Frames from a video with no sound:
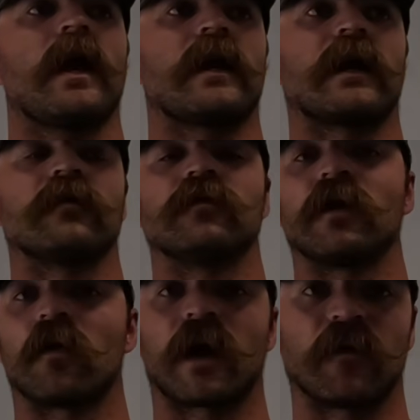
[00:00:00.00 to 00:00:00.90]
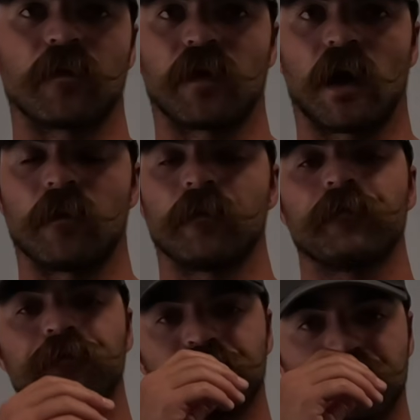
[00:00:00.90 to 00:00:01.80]
and I don't have a problem.
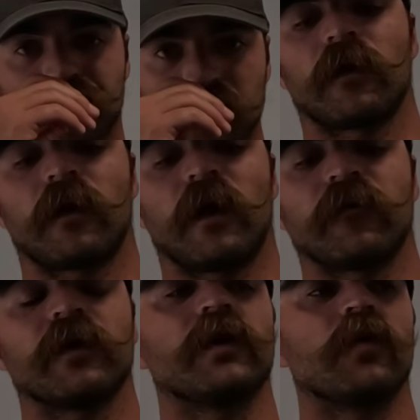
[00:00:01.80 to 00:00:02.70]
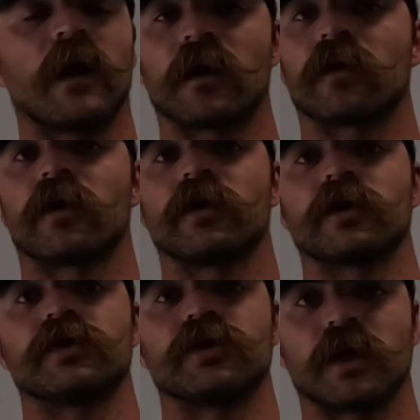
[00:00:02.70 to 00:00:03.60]
If you're a new angler or you're
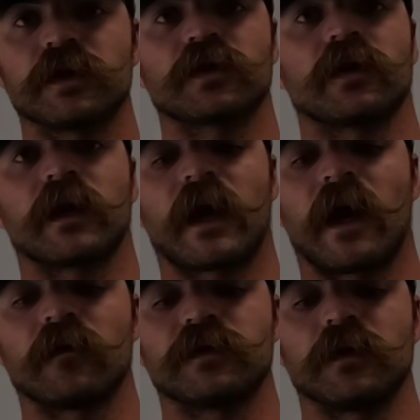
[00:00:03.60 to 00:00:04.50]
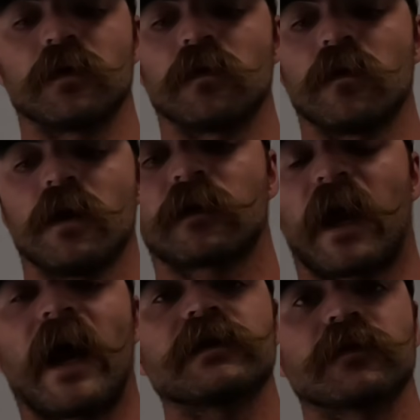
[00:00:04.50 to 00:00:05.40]
just learning how to
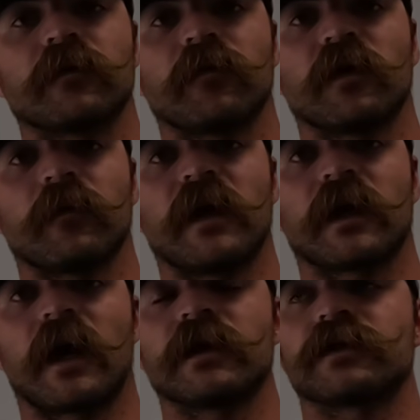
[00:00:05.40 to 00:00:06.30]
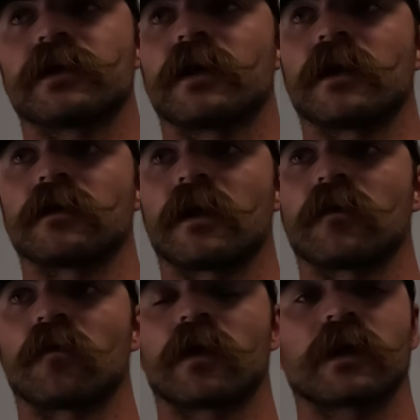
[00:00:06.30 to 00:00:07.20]
cast with a bait caster
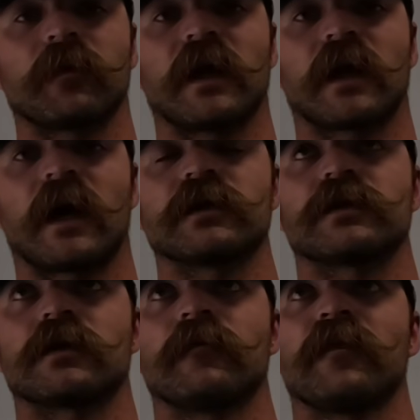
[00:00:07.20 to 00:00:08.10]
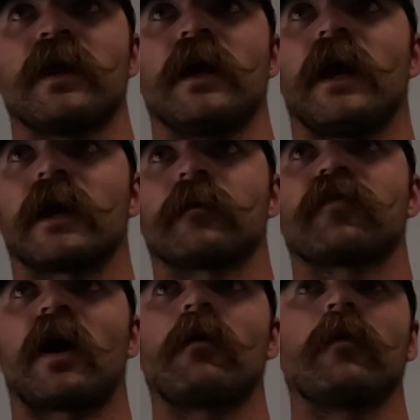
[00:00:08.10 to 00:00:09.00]
and work a bait caster, it can
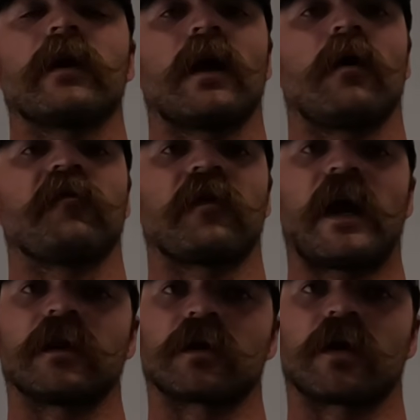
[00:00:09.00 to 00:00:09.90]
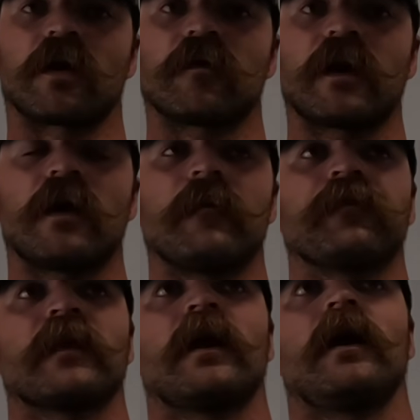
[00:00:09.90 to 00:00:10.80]
probably help flatten the curve out.
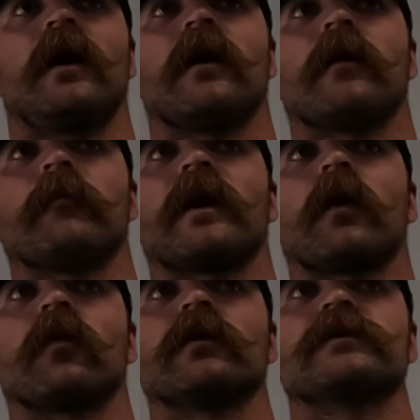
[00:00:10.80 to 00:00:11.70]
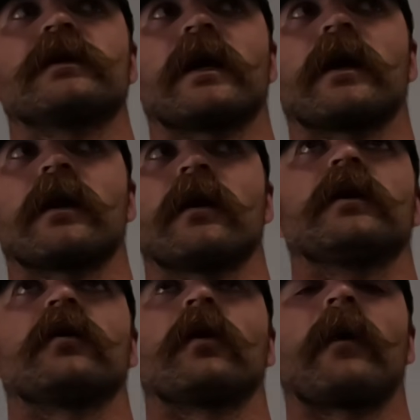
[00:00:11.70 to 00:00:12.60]
But I will say,
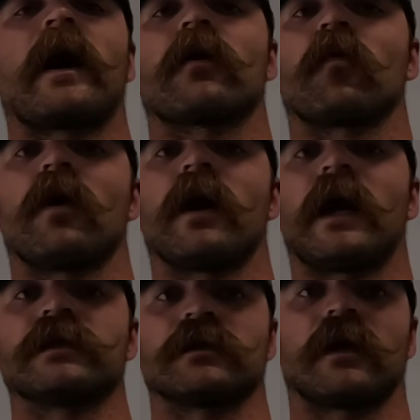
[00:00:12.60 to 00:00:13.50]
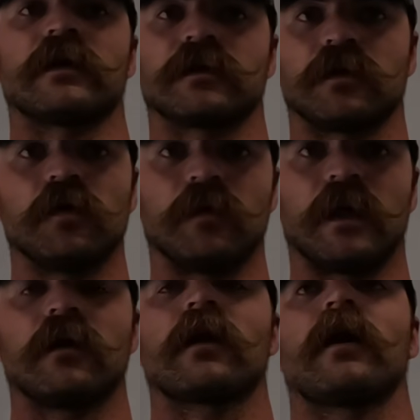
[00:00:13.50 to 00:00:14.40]
no matter what, as a
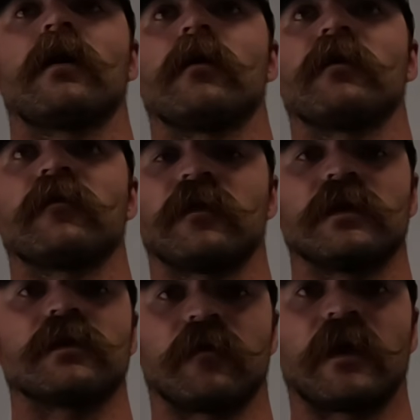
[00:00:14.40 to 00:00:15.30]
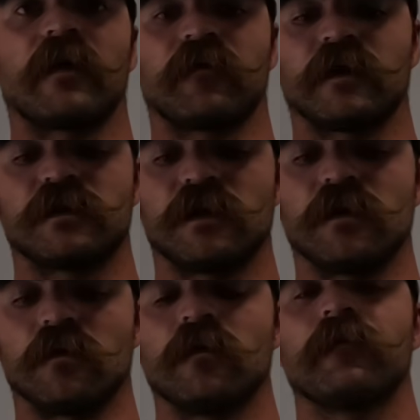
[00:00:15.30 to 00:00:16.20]
newbie, if that fits
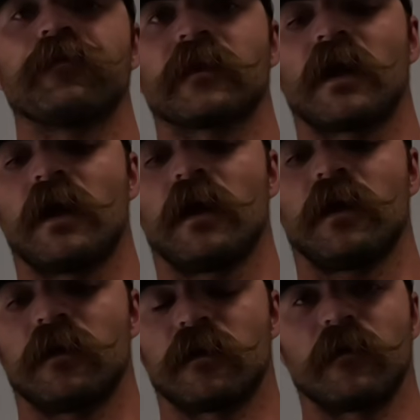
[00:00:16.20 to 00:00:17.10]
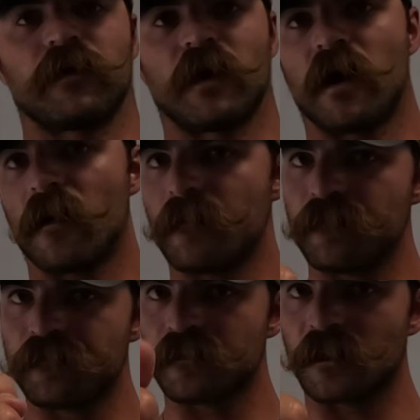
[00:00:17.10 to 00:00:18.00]
you, the thumb
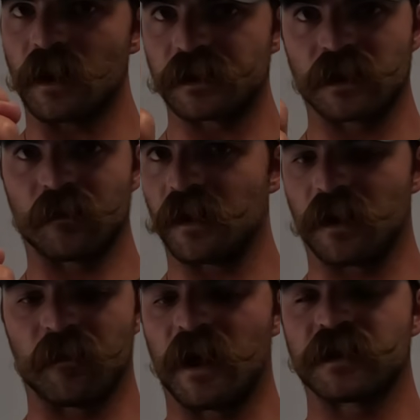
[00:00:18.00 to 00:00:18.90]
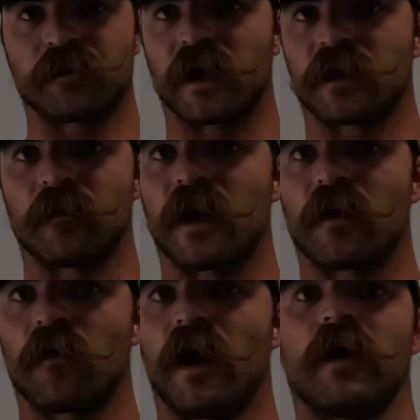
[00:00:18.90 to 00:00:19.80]
is going to be your best break no
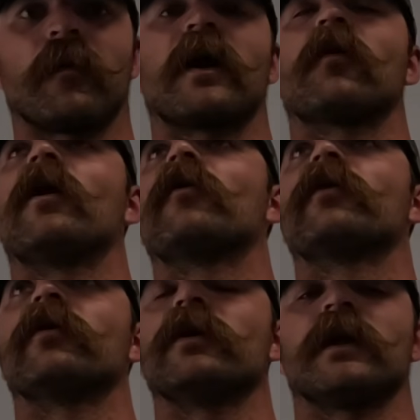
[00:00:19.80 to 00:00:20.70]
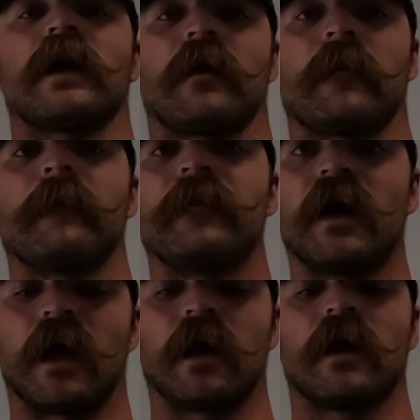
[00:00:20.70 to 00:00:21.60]
matter what reel you get.
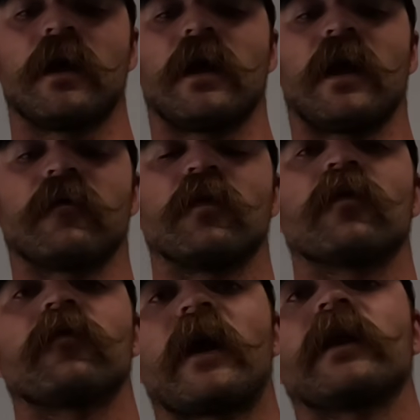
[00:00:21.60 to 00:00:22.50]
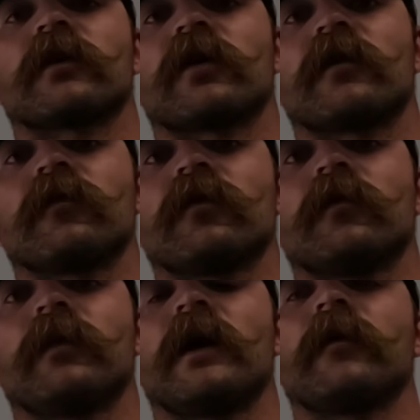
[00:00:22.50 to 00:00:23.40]
But if you want to flatten the curve a
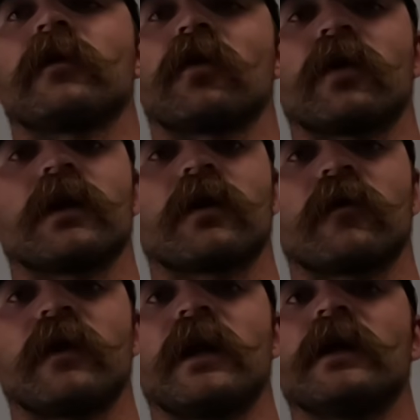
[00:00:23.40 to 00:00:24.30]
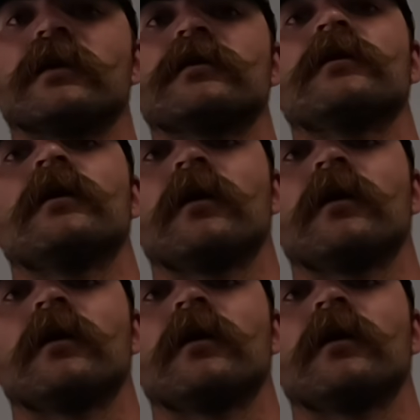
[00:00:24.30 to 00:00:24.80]
little bit, the learning curve that is,